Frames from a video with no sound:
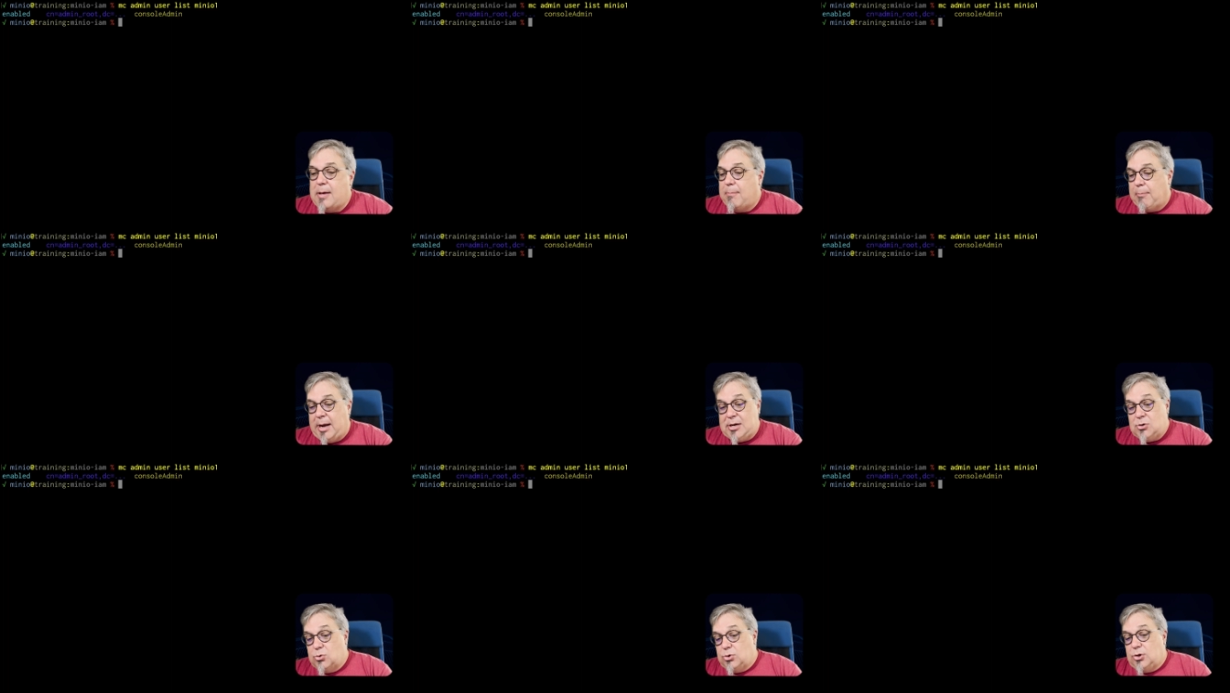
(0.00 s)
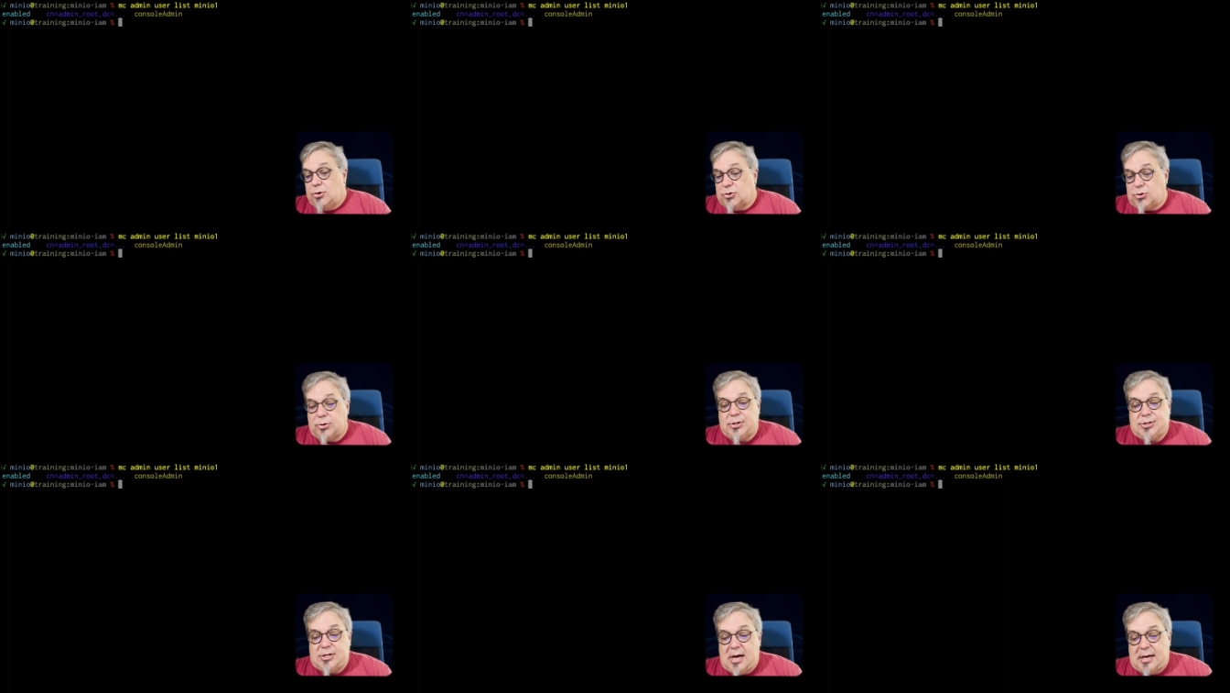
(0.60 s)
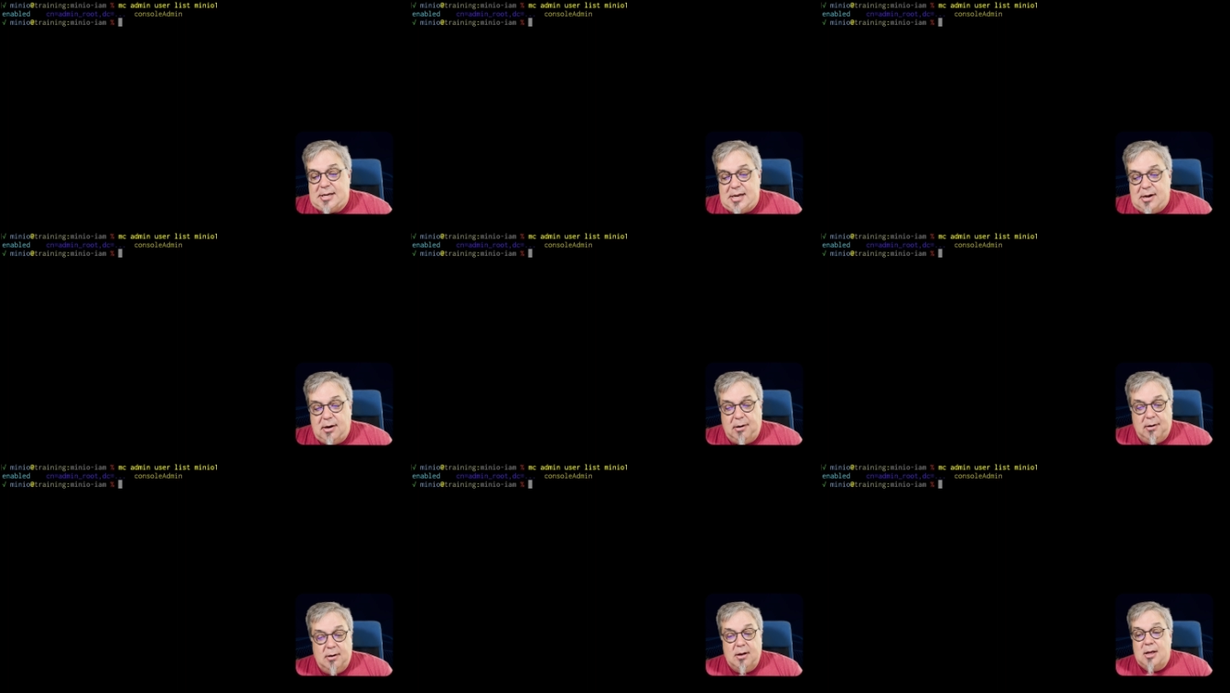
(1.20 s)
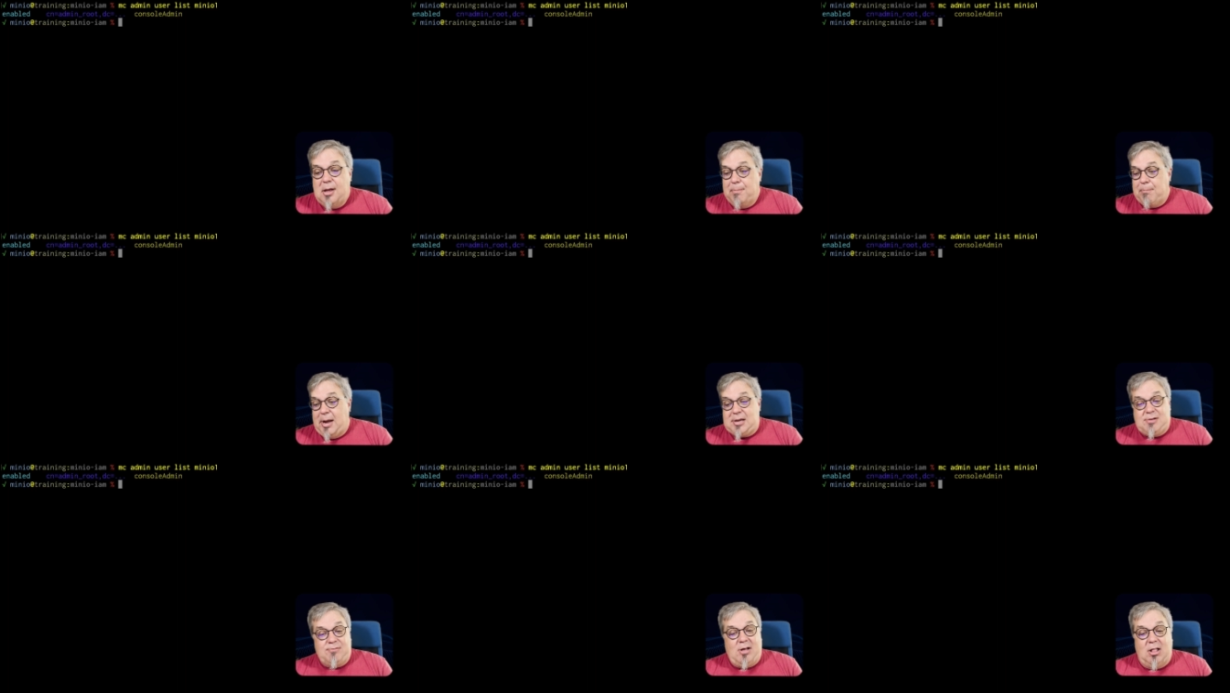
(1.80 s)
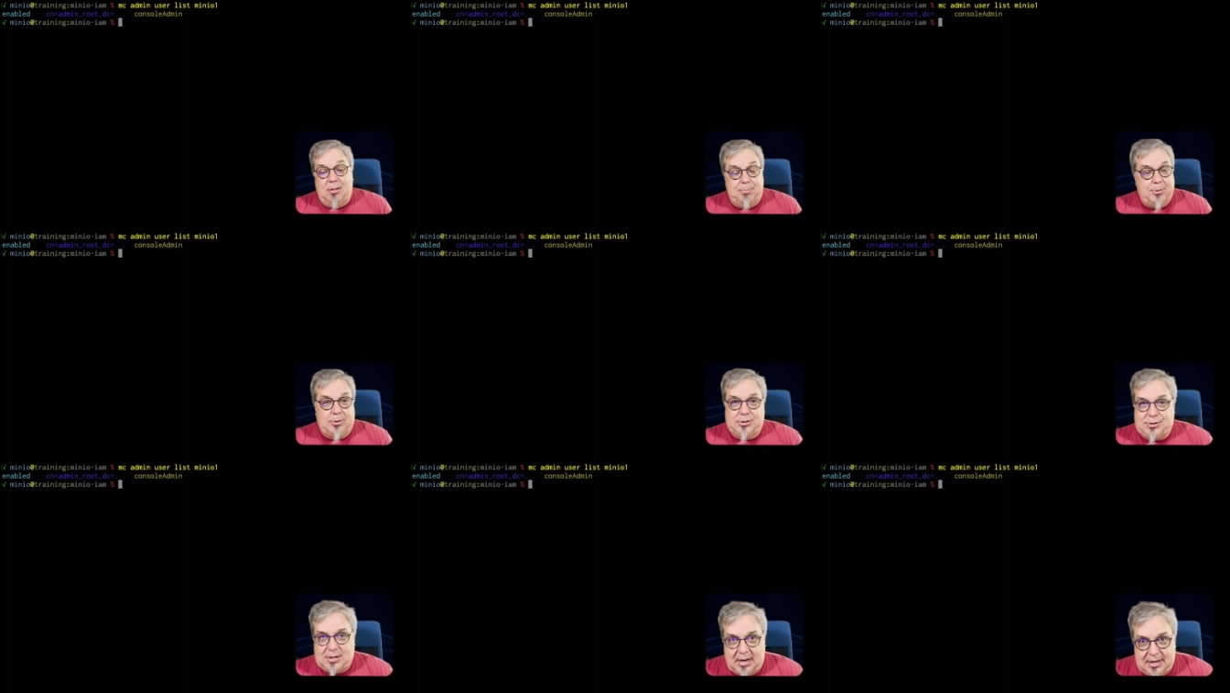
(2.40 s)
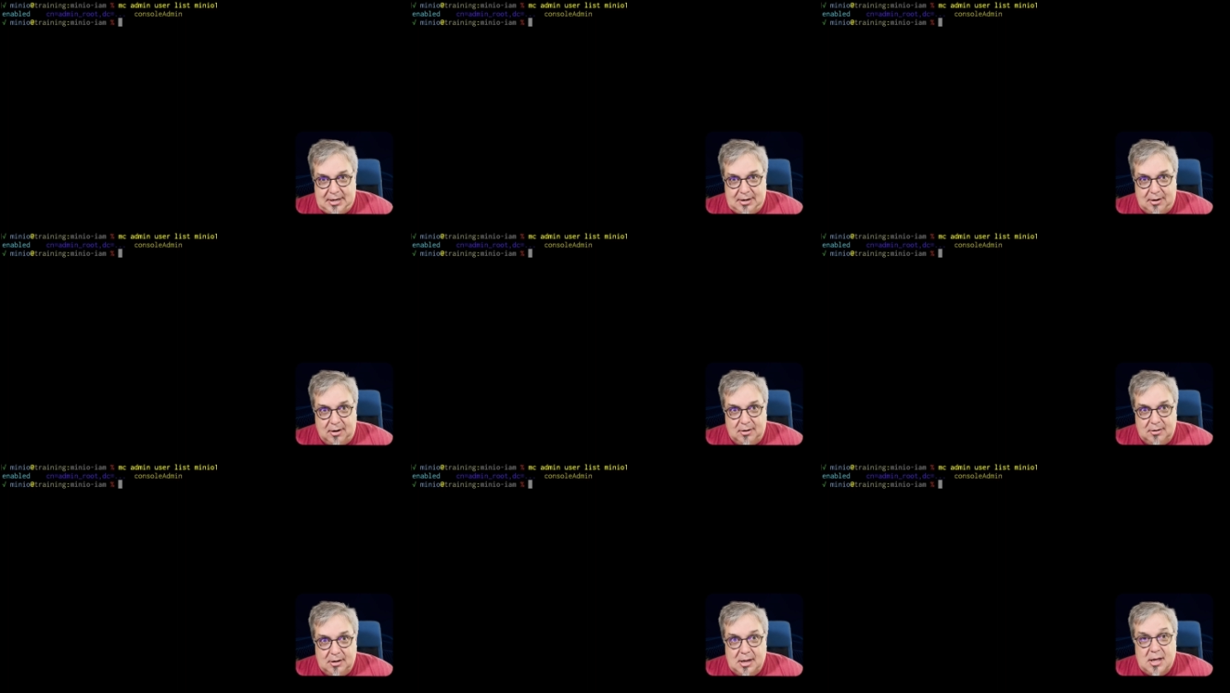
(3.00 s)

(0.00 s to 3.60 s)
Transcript: My new user is not here. My developer is not here.